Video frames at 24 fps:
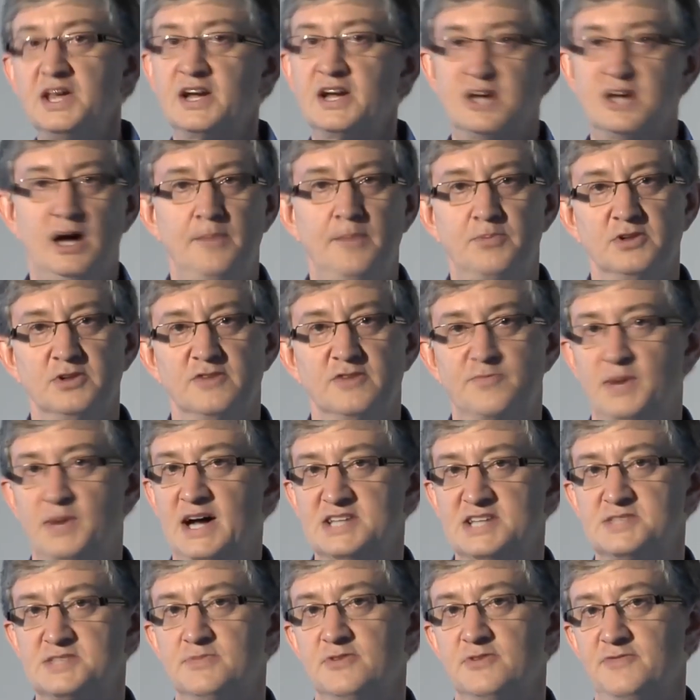a couple of
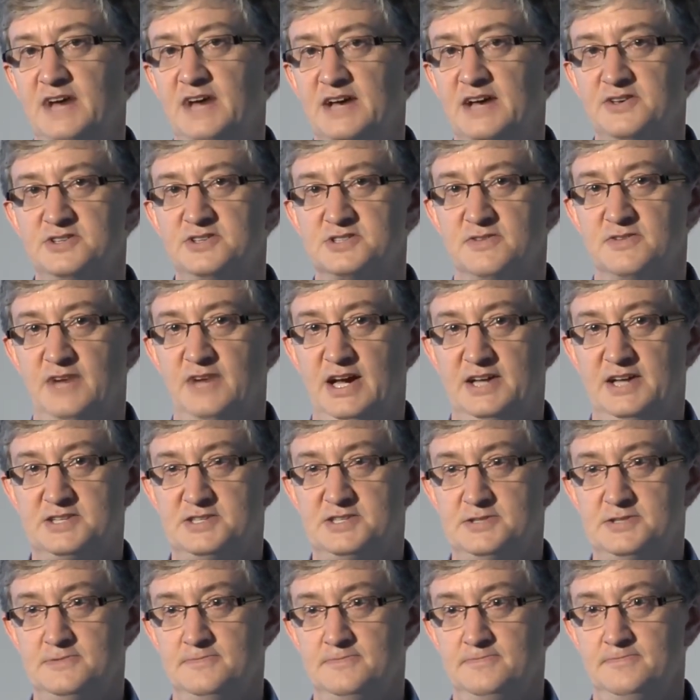possible values of
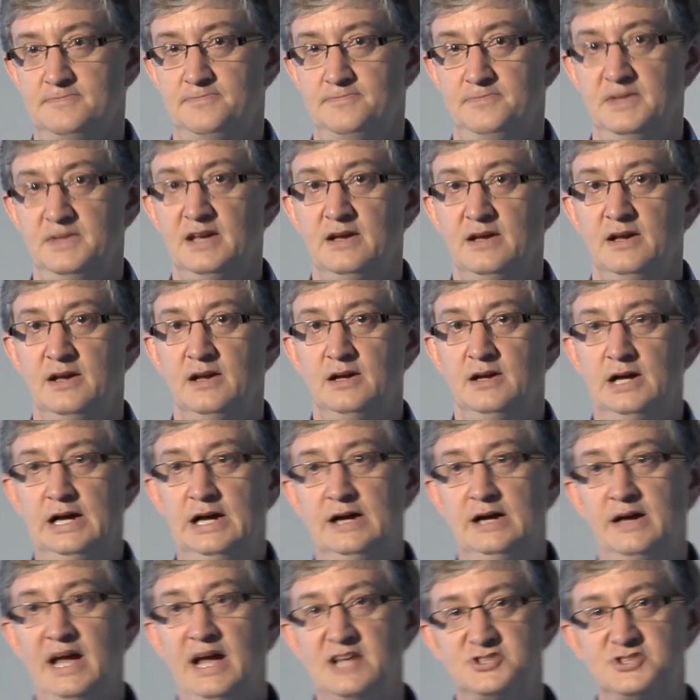x.
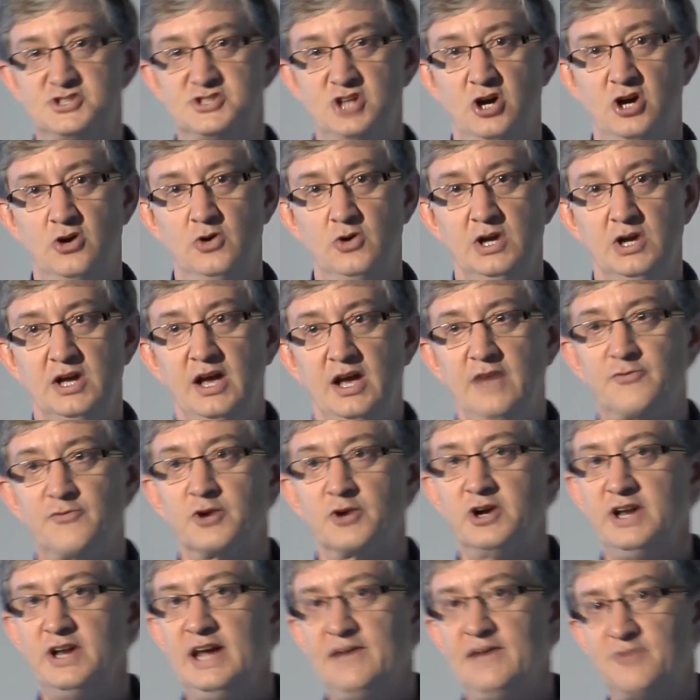And so if we're
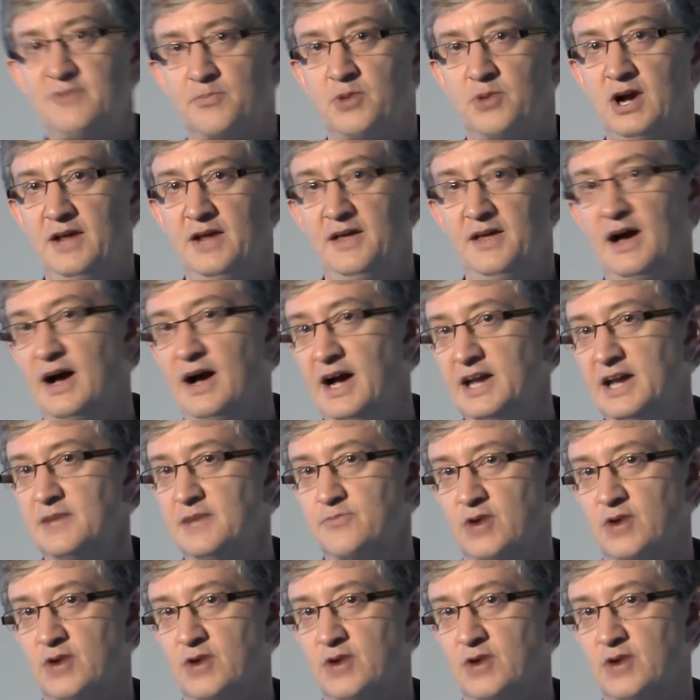going to have a hiding